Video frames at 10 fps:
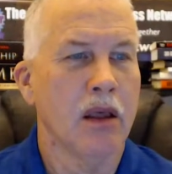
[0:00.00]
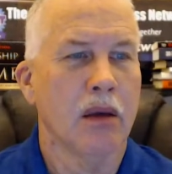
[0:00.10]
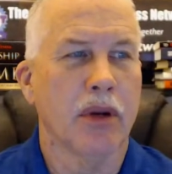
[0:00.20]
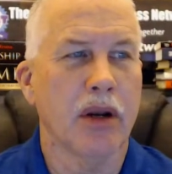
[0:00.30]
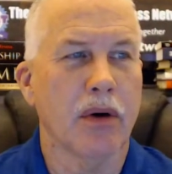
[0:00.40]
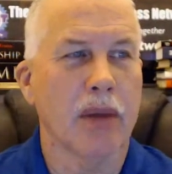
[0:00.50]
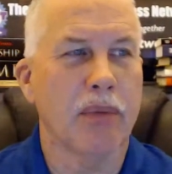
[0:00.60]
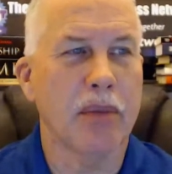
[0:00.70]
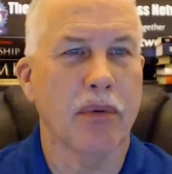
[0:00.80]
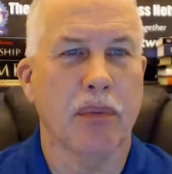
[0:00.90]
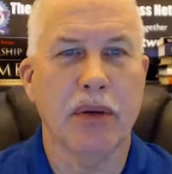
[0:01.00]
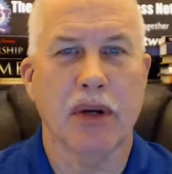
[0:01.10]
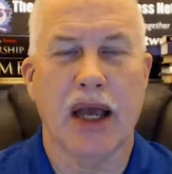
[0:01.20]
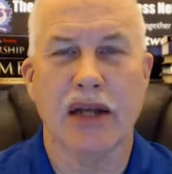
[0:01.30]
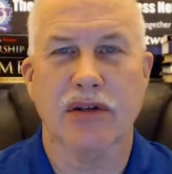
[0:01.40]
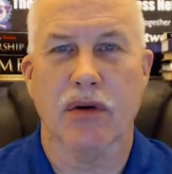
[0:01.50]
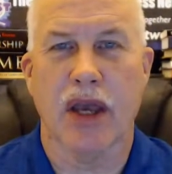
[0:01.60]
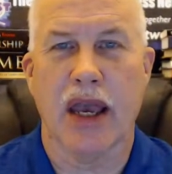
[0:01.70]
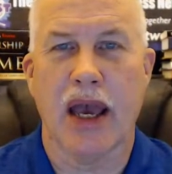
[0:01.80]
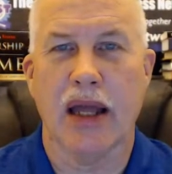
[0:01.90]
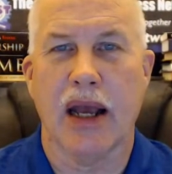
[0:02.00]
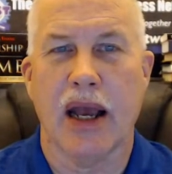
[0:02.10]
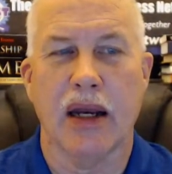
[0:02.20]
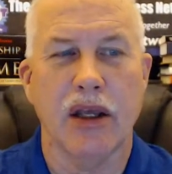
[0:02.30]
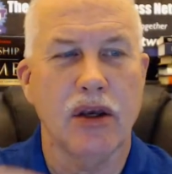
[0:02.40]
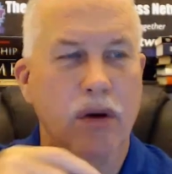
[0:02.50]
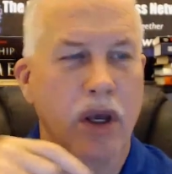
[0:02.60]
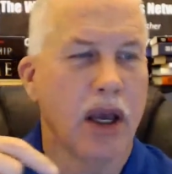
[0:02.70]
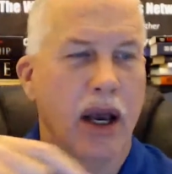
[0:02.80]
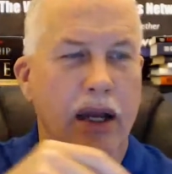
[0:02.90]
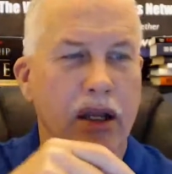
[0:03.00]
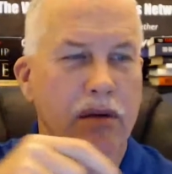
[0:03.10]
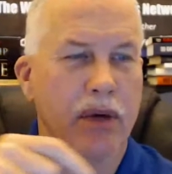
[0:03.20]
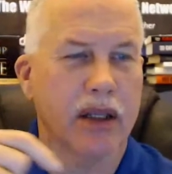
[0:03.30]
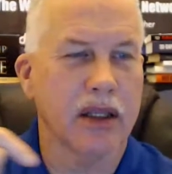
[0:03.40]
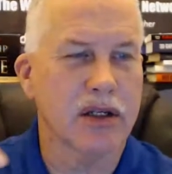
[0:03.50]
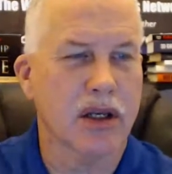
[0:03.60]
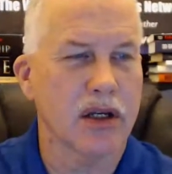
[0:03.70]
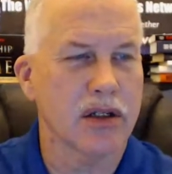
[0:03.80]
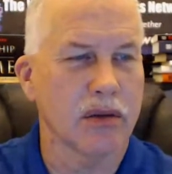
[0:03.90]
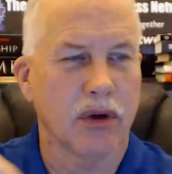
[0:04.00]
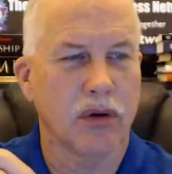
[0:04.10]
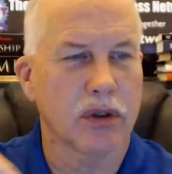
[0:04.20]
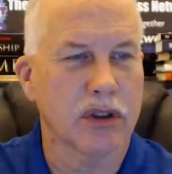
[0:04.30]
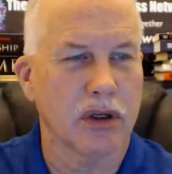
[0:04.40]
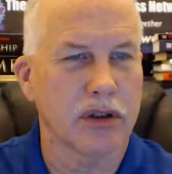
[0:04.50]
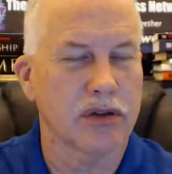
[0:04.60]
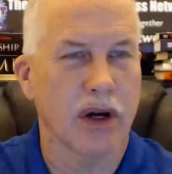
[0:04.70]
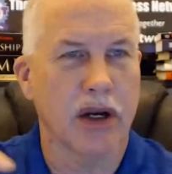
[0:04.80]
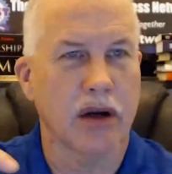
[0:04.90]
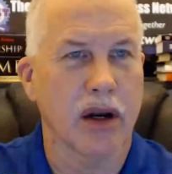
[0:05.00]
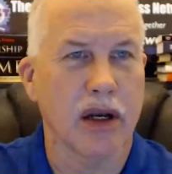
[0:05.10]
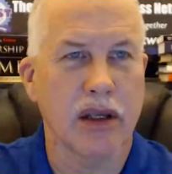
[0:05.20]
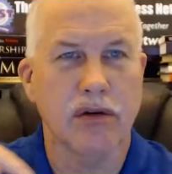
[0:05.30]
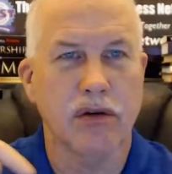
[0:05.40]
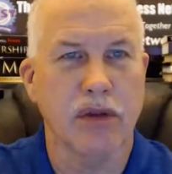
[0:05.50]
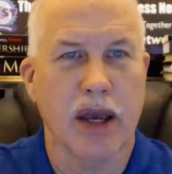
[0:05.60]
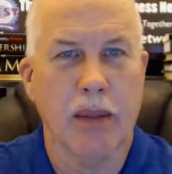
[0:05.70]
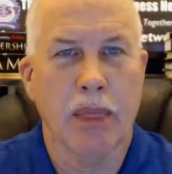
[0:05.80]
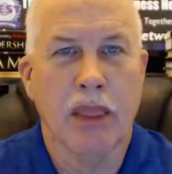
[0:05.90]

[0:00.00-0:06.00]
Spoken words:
But anyway, people ask, okay, how do you make these custom lower thirds right here? How do you do that?